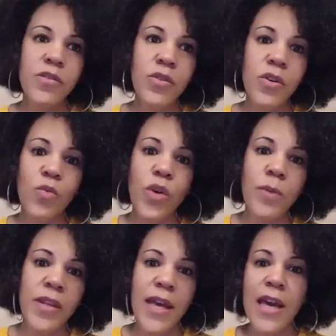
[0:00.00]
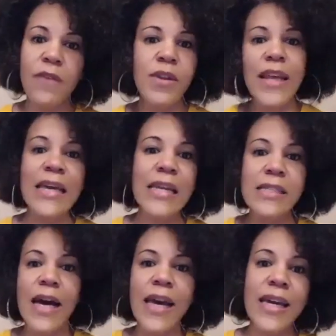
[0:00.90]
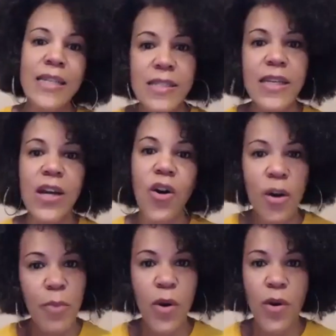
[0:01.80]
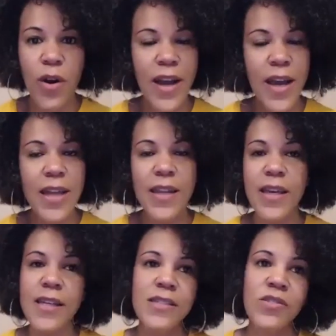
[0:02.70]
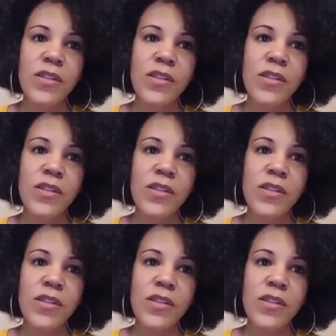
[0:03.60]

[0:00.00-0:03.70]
you know, the women they having ladies' night in a cigar bar, and and, he,